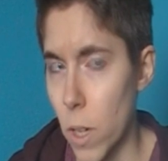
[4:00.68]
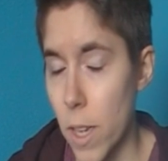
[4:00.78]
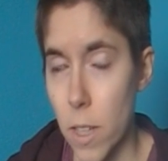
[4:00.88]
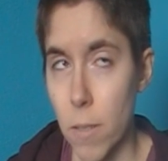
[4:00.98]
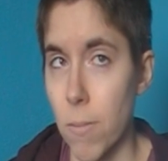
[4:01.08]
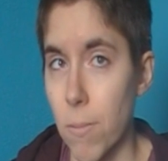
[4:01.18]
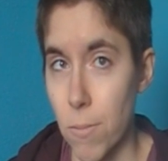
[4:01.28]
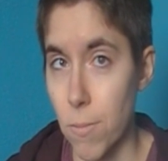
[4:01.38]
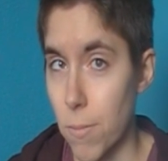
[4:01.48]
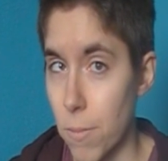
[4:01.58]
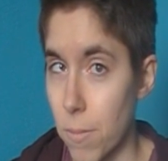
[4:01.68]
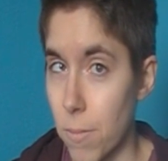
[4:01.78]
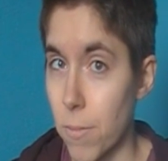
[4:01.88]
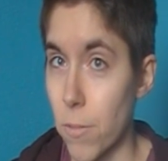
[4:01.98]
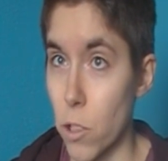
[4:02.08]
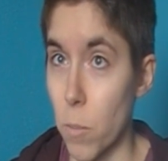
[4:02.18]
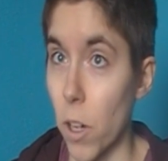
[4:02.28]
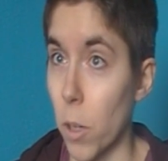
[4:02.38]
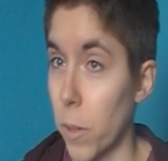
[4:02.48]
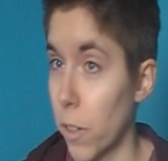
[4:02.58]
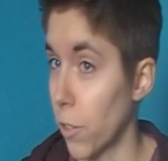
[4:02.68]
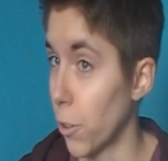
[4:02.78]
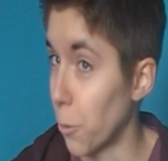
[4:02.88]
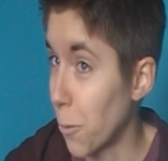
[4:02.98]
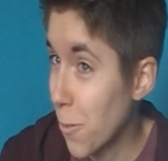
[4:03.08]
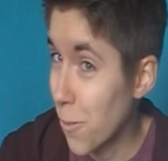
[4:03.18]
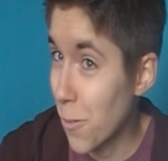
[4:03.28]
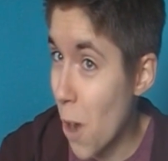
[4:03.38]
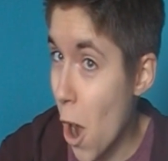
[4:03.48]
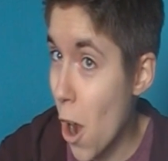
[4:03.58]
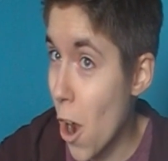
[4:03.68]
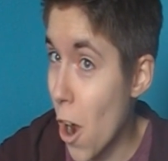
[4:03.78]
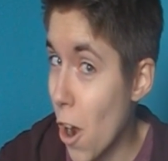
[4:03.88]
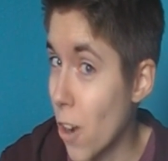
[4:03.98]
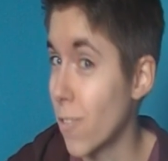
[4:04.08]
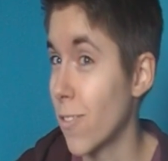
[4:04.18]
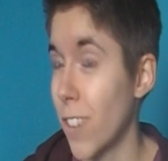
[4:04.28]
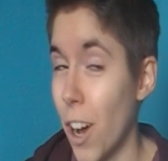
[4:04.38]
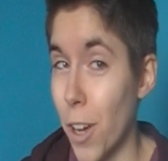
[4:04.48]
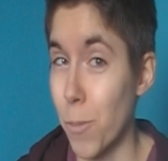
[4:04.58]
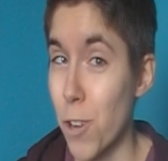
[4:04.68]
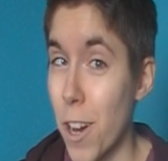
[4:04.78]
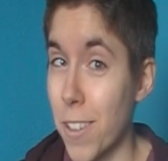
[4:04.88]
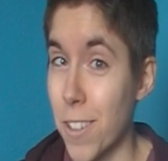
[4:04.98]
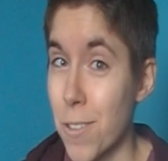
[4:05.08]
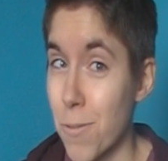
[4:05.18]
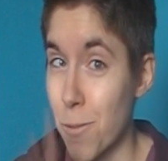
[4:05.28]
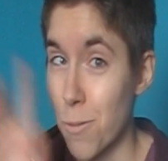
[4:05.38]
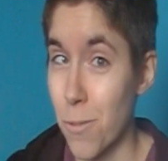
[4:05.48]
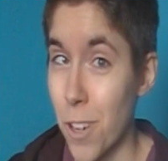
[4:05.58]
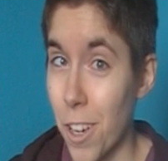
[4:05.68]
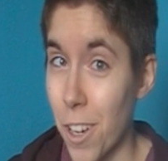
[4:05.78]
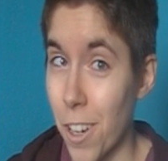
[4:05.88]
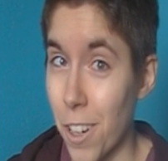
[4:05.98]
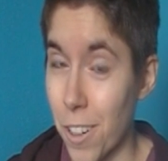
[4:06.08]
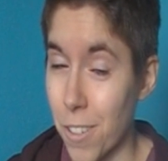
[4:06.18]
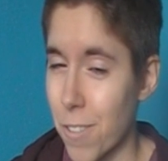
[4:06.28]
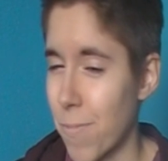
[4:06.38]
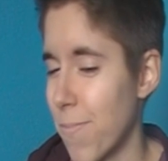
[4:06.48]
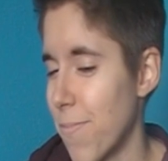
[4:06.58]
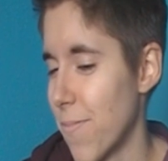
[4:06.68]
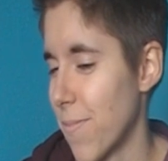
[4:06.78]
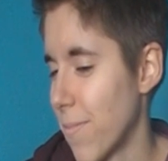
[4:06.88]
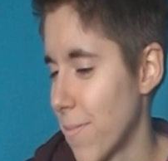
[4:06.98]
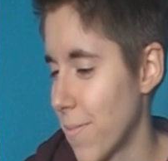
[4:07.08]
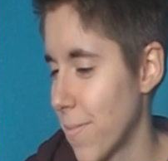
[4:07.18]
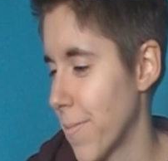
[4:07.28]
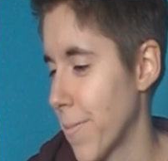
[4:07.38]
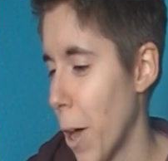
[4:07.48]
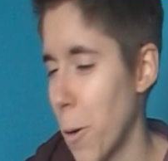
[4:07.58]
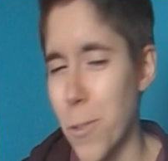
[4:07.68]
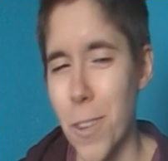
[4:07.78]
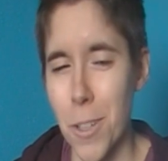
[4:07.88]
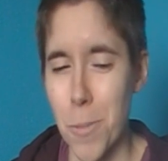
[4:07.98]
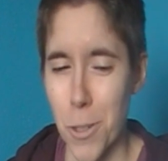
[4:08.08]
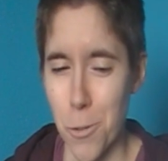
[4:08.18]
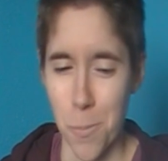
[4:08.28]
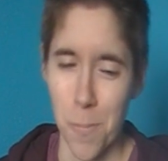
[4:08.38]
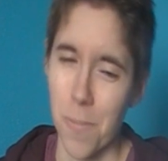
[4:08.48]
hey, this is my coming out video. I am trans. Hey. Oh, wasn't that special.